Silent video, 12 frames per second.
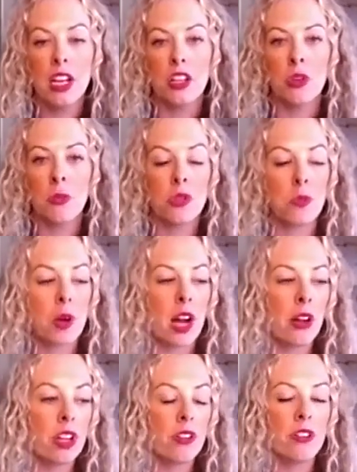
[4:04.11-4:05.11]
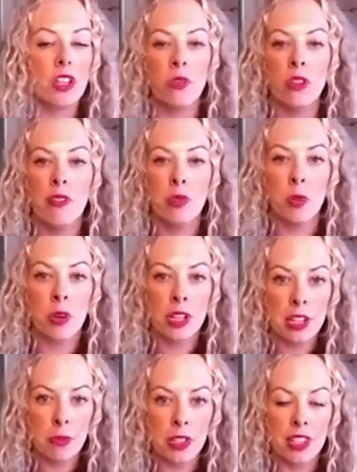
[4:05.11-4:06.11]
You loved
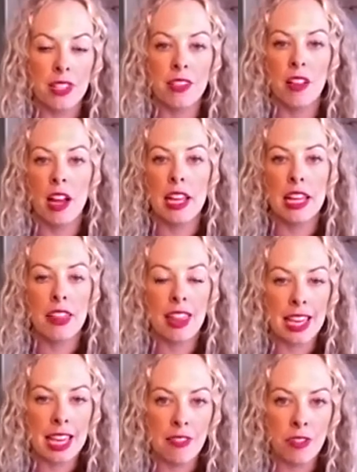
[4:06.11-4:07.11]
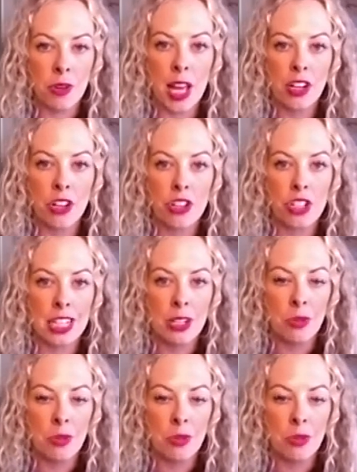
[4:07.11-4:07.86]
working with this client. They gave you energy.